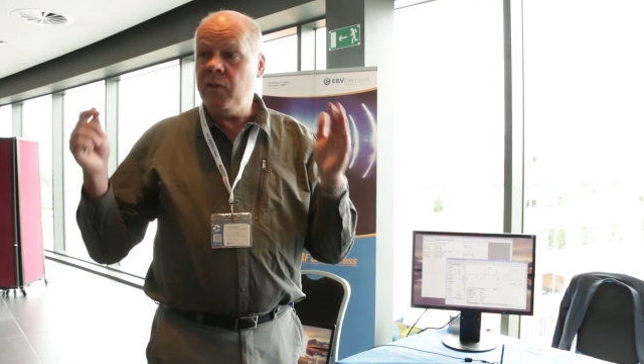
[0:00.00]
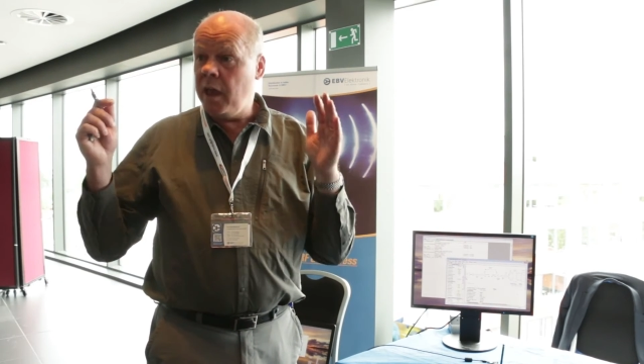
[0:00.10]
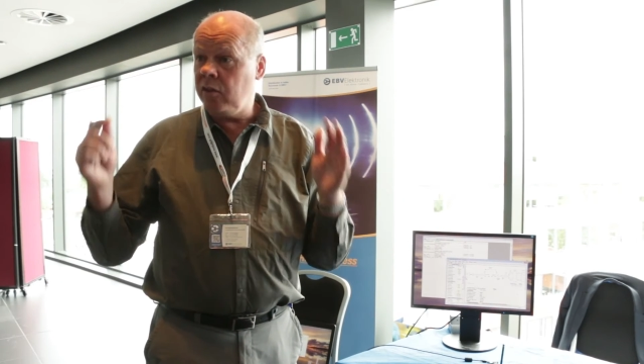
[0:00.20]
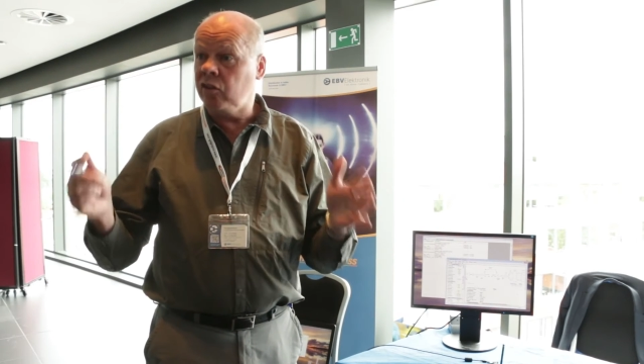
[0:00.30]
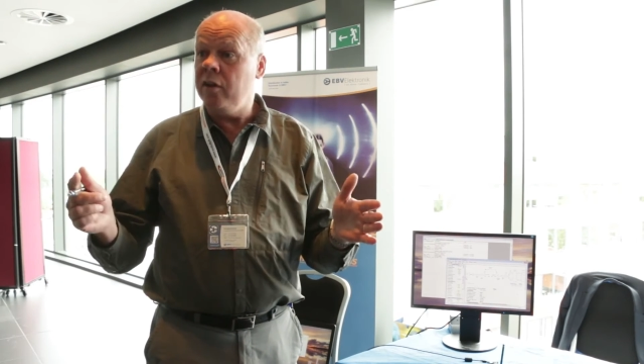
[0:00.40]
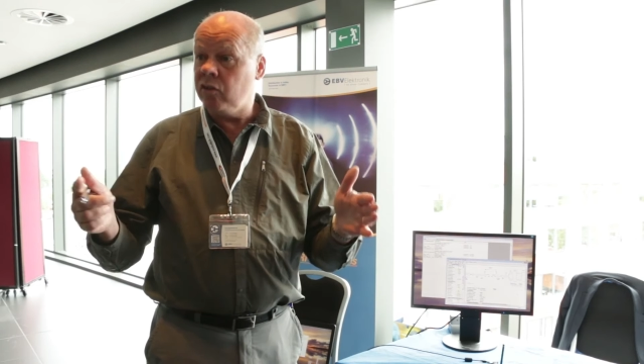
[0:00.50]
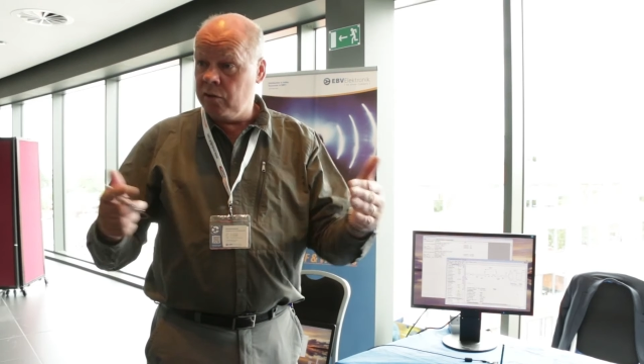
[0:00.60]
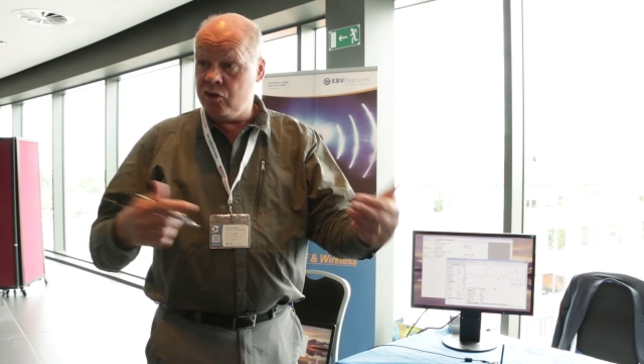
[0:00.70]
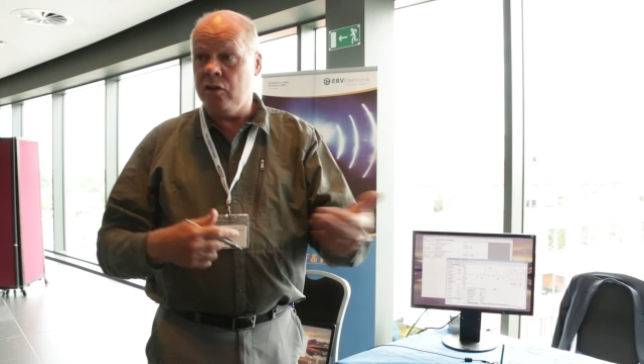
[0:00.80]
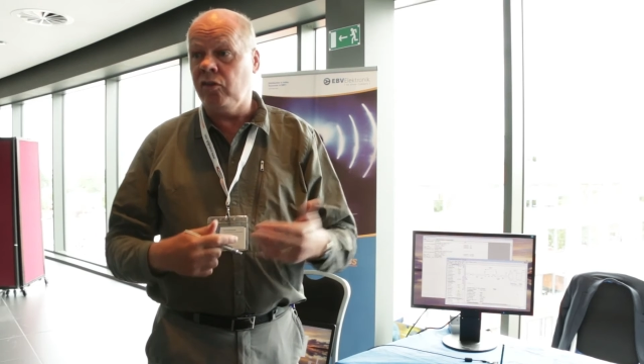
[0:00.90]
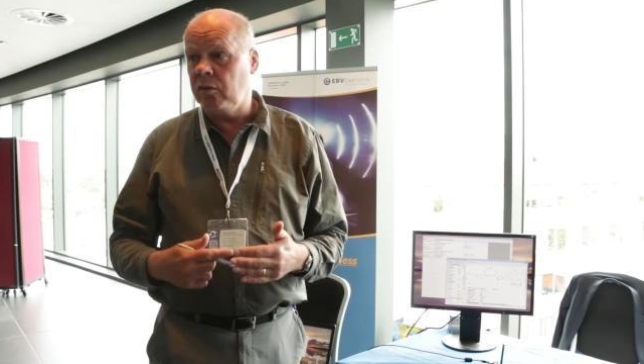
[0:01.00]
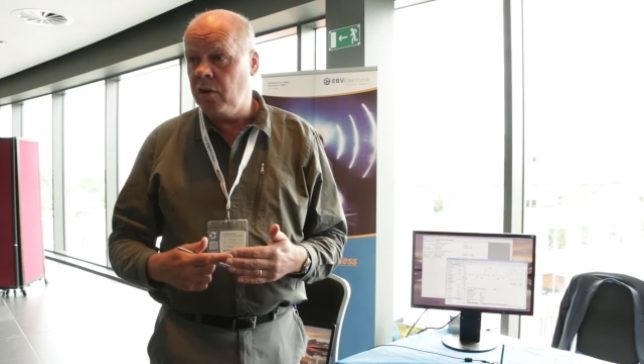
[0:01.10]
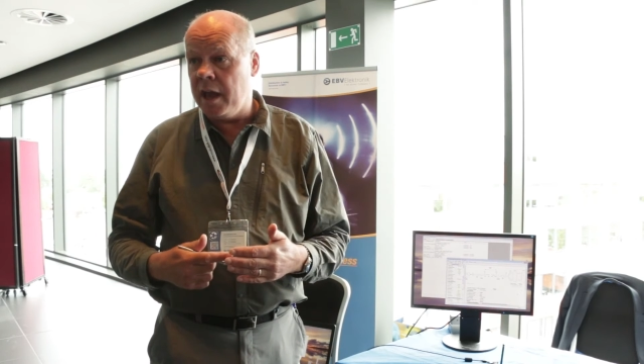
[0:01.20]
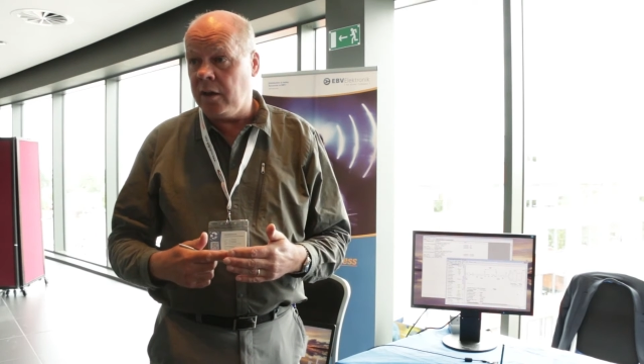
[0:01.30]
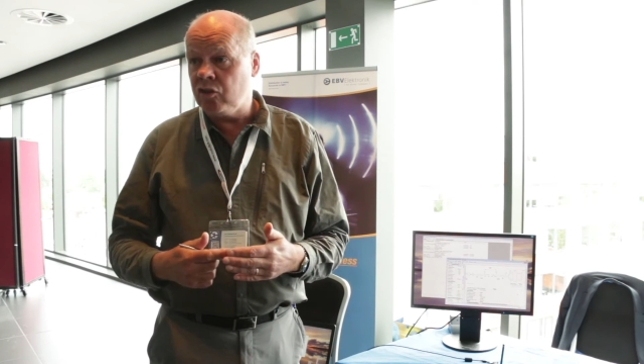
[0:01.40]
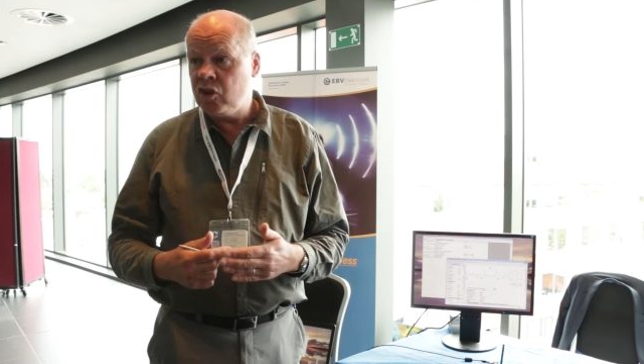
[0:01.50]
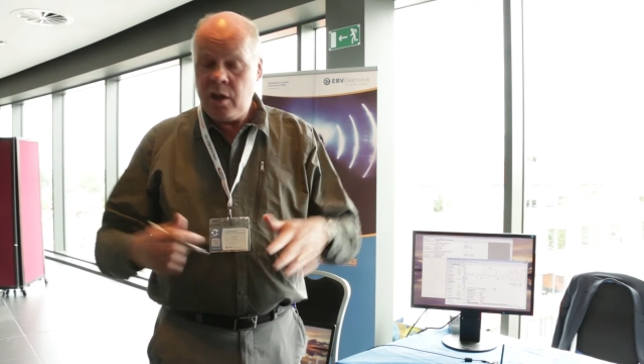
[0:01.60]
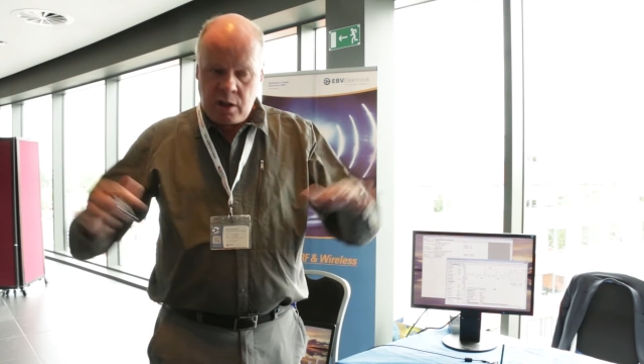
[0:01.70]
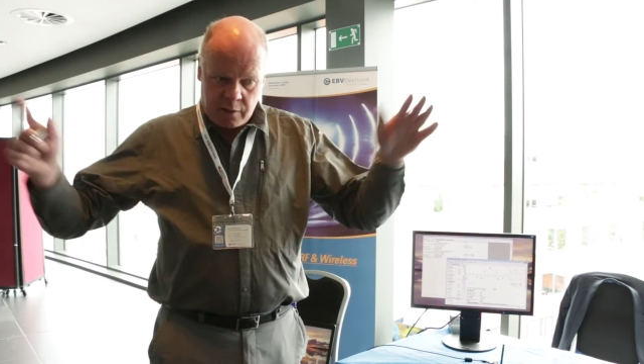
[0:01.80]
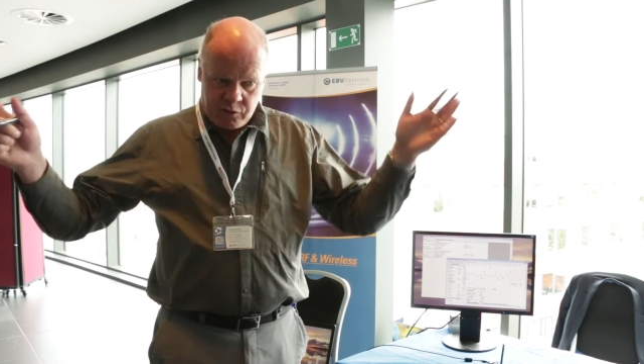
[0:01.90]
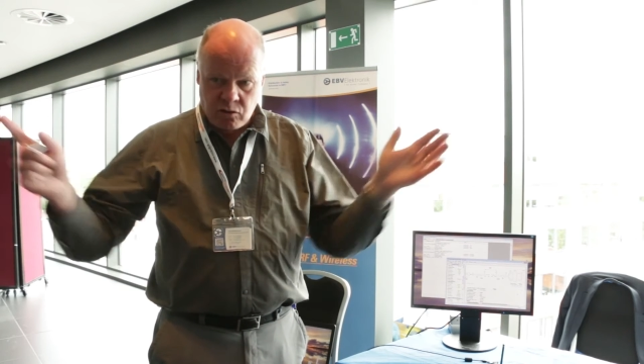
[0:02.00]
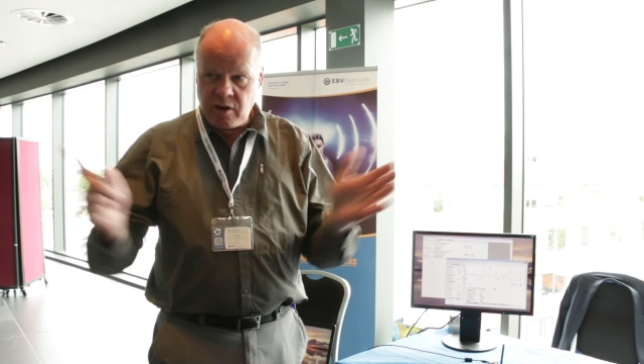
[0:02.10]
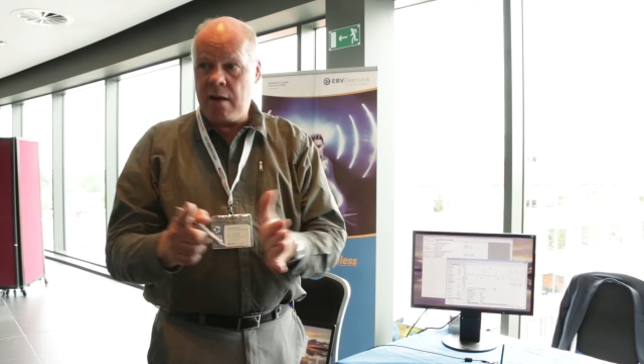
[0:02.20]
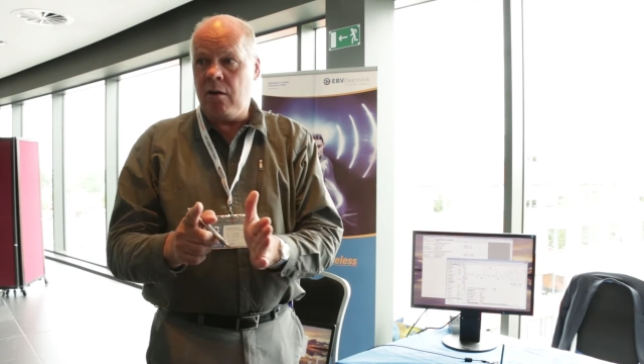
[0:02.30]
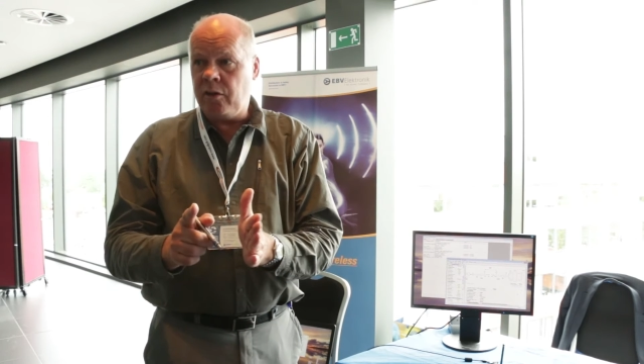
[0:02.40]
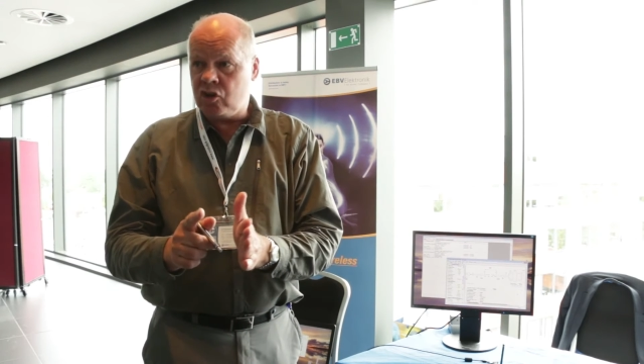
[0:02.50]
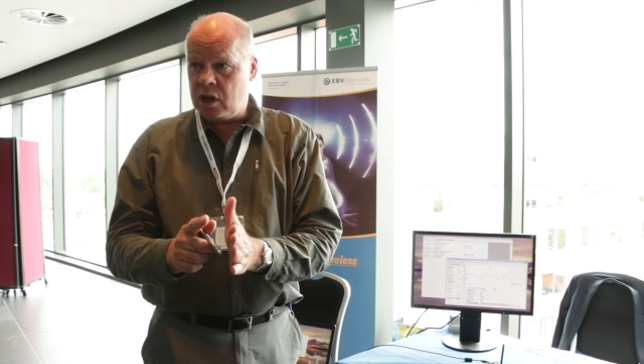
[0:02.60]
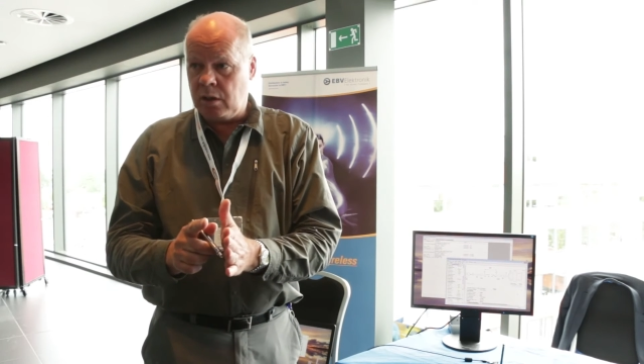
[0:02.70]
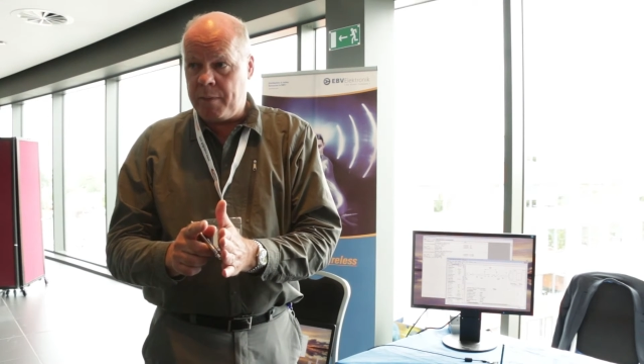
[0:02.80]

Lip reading: it's going to reduce the range. If you narrow the channel